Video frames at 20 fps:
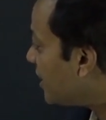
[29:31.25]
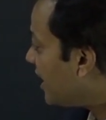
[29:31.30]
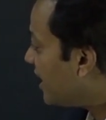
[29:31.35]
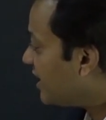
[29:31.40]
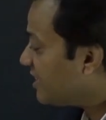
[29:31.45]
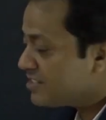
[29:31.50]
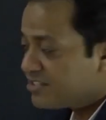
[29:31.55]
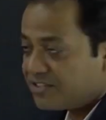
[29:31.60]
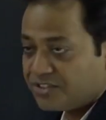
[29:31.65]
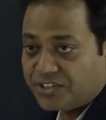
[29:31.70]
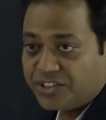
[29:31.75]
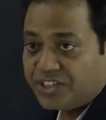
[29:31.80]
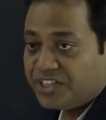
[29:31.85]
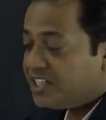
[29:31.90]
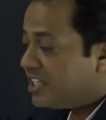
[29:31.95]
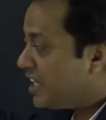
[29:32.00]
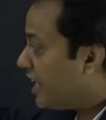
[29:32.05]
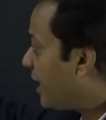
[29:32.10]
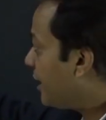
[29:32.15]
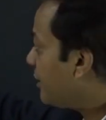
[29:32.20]
n is
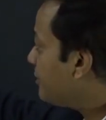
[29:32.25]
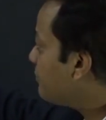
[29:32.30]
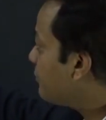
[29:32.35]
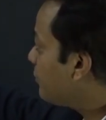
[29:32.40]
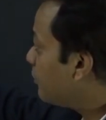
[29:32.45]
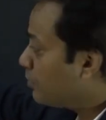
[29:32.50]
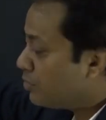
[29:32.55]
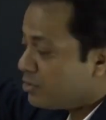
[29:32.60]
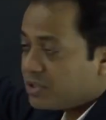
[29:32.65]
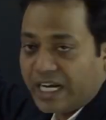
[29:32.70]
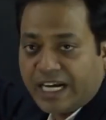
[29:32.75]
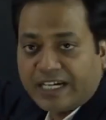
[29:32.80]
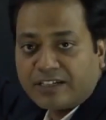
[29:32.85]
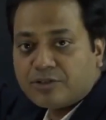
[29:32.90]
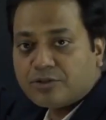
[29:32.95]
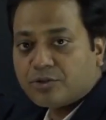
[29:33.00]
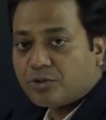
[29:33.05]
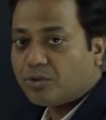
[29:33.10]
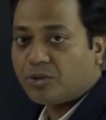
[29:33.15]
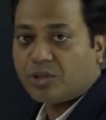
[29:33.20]
3, n 4 and
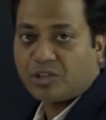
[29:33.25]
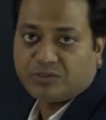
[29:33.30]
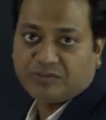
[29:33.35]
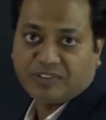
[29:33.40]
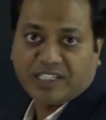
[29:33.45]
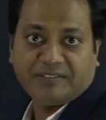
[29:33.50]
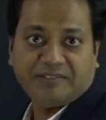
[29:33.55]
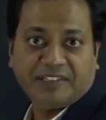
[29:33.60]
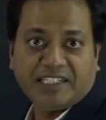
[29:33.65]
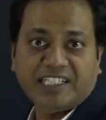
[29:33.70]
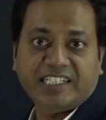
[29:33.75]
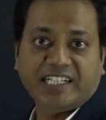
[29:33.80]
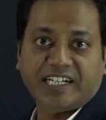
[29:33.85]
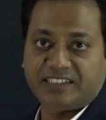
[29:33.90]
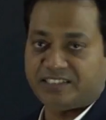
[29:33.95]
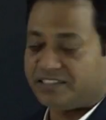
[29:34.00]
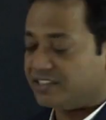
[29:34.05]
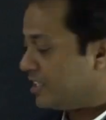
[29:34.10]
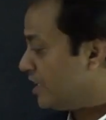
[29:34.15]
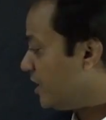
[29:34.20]
so on we will get.